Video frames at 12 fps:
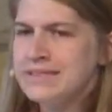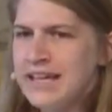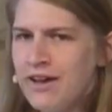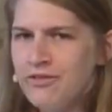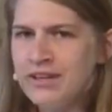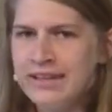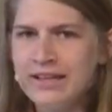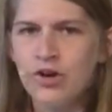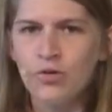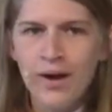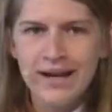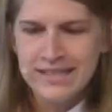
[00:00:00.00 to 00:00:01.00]
definitely
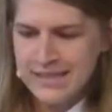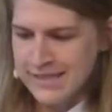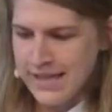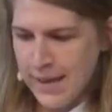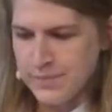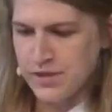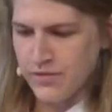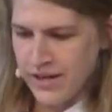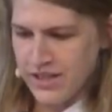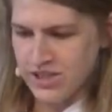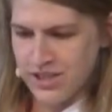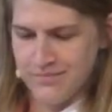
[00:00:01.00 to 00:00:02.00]
correct in his
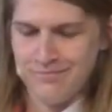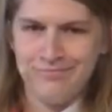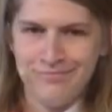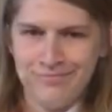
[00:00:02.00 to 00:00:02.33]
observation.